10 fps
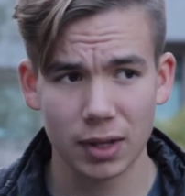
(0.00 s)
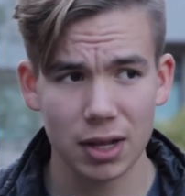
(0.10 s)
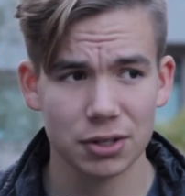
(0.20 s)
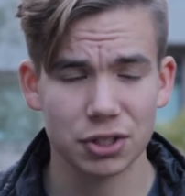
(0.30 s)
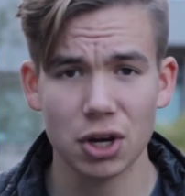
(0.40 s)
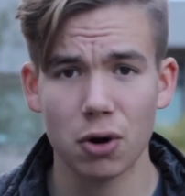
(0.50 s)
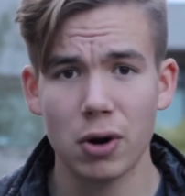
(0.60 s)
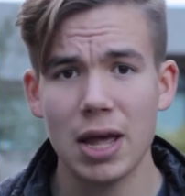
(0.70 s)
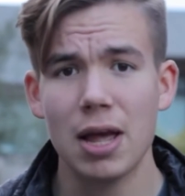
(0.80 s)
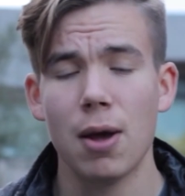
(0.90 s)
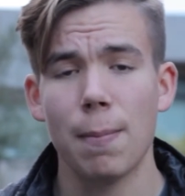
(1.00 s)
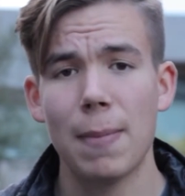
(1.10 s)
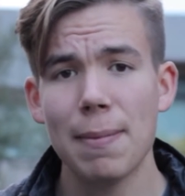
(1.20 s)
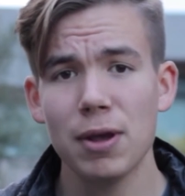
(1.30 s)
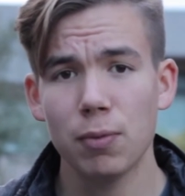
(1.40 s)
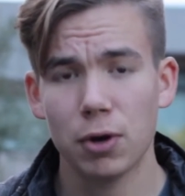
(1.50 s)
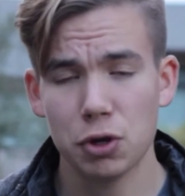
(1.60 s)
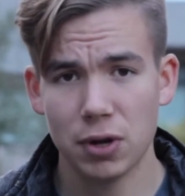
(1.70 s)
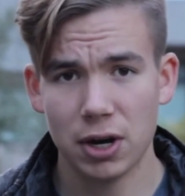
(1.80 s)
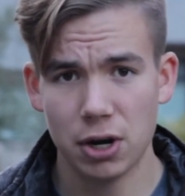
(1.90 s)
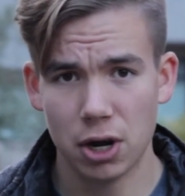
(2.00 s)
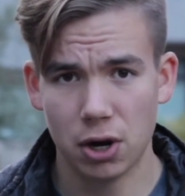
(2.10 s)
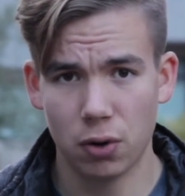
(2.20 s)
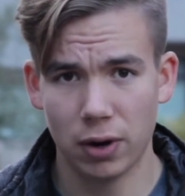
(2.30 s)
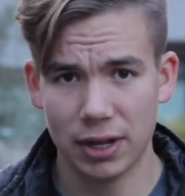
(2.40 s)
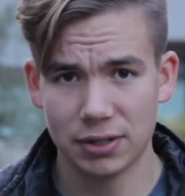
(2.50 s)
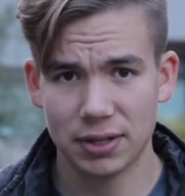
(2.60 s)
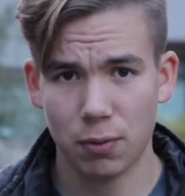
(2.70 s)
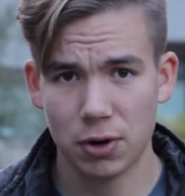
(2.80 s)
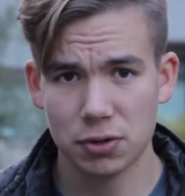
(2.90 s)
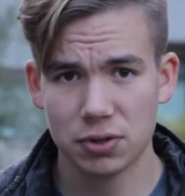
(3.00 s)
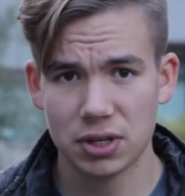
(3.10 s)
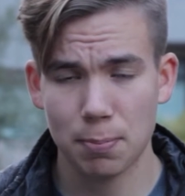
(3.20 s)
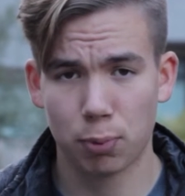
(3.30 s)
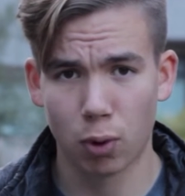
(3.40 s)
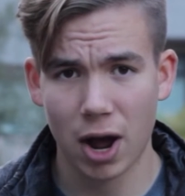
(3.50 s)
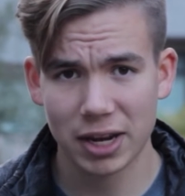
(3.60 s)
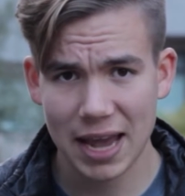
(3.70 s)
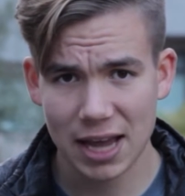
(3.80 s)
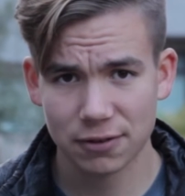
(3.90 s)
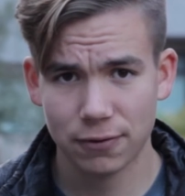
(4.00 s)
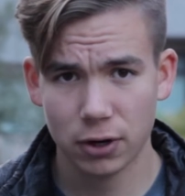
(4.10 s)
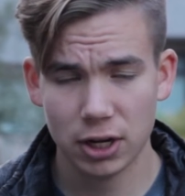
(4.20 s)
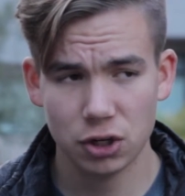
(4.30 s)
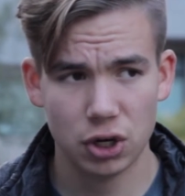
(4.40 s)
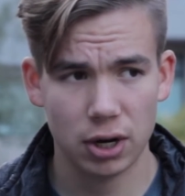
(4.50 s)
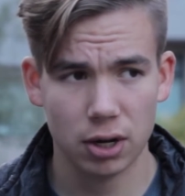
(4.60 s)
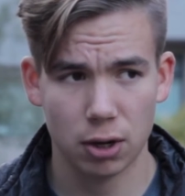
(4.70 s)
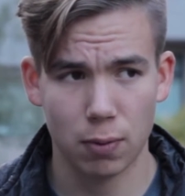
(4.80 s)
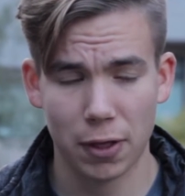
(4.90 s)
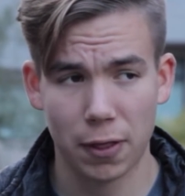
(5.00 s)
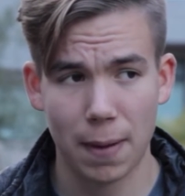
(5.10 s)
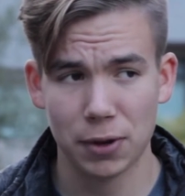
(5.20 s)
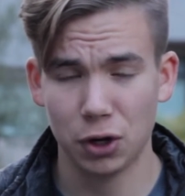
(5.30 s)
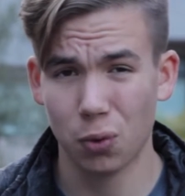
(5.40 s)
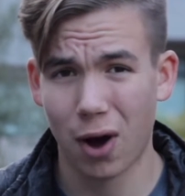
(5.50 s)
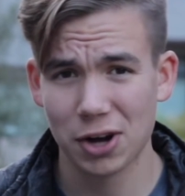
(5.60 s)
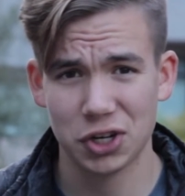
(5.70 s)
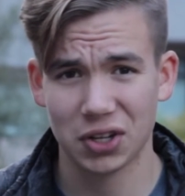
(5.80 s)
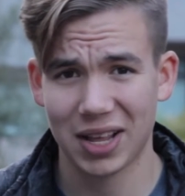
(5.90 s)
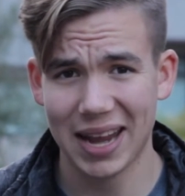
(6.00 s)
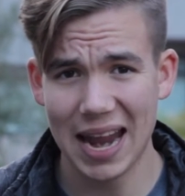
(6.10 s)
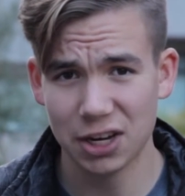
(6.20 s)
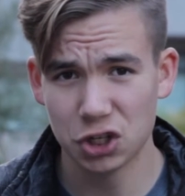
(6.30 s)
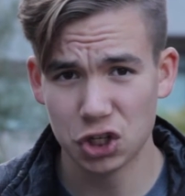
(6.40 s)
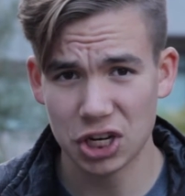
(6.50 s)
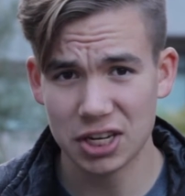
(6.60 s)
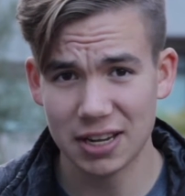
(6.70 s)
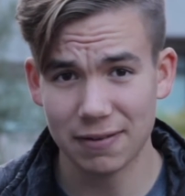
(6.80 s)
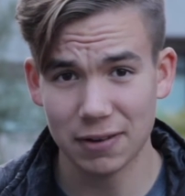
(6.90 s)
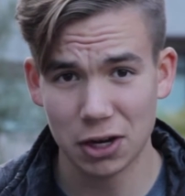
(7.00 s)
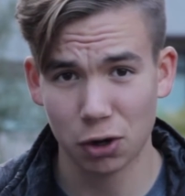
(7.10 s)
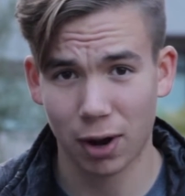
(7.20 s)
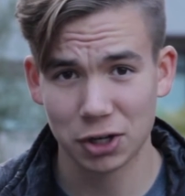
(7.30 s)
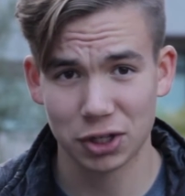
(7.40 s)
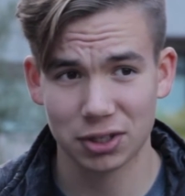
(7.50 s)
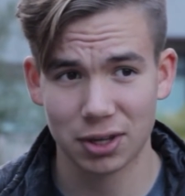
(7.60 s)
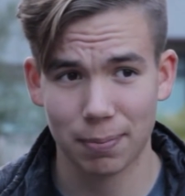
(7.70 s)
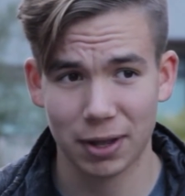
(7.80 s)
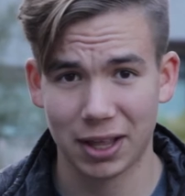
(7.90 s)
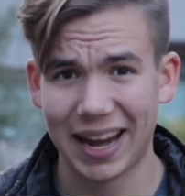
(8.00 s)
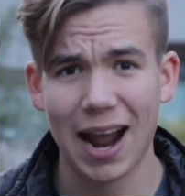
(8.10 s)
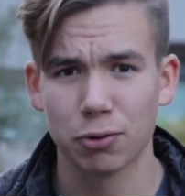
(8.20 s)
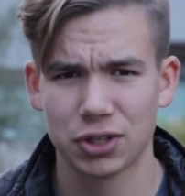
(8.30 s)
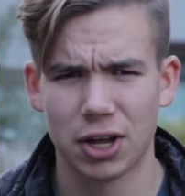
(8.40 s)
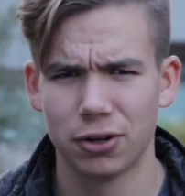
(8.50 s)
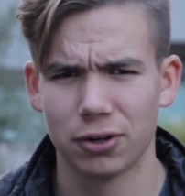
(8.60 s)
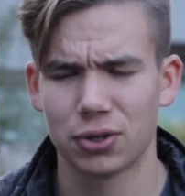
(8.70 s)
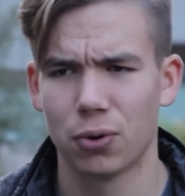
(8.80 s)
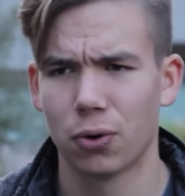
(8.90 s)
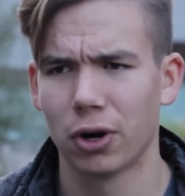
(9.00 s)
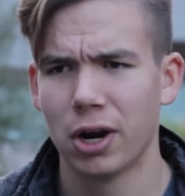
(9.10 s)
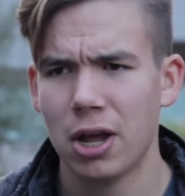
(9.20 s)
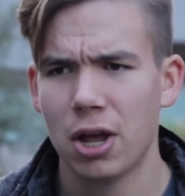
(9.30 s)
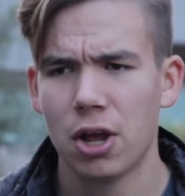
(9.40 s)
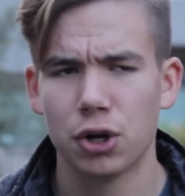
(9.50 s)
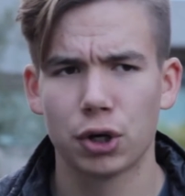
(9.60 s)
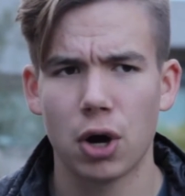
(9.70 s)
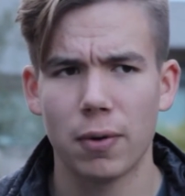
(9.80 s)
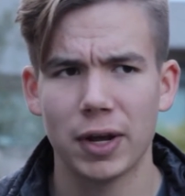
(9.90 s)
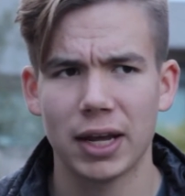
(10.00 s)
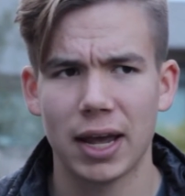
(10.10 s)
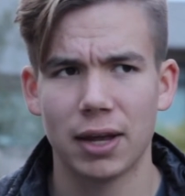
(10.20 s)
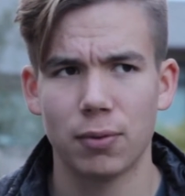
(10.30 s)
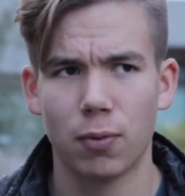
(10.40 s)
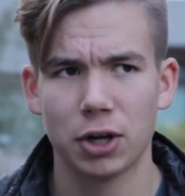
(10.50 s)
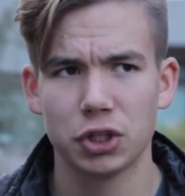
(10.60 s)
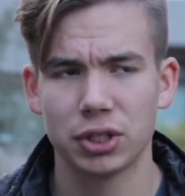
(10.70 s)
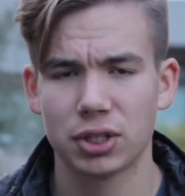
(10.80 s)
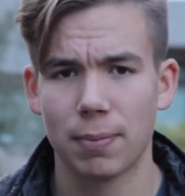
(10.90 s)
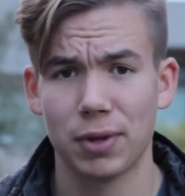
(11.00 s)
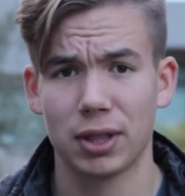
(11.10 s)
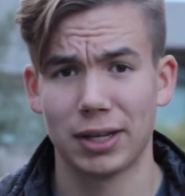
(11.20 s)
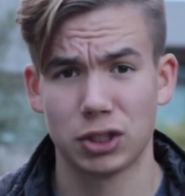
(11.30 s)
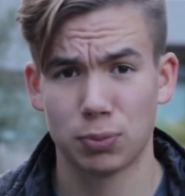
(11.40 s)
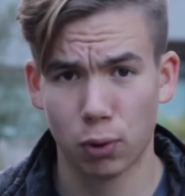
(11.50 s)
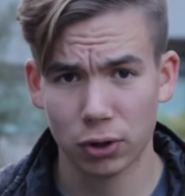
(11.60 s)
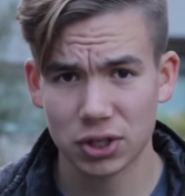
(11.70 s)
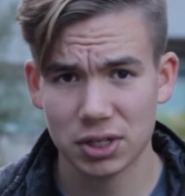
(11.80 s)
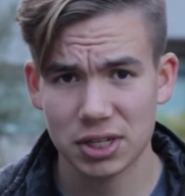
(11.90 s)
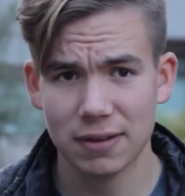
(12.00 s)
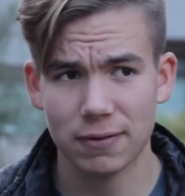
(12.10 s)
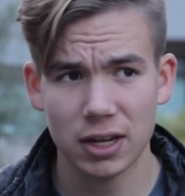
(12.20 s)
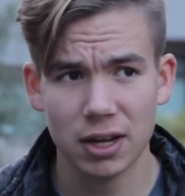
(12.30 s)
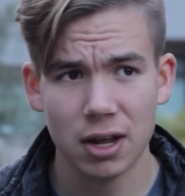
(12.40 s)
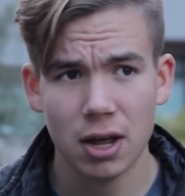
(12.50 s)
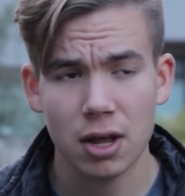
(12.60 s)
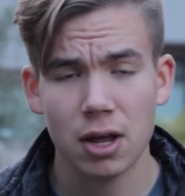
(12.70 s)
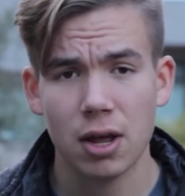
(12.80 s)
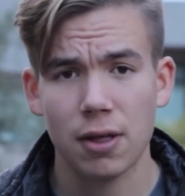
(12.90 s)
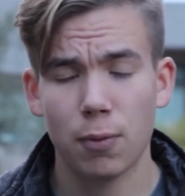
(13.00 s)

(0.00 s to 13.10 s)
So maybe what you didn't know is that when you see broadcast footage, whether that be you're watching like HGTV, you're watching something like House Hunters, or you're going and watching something like sports on TV, the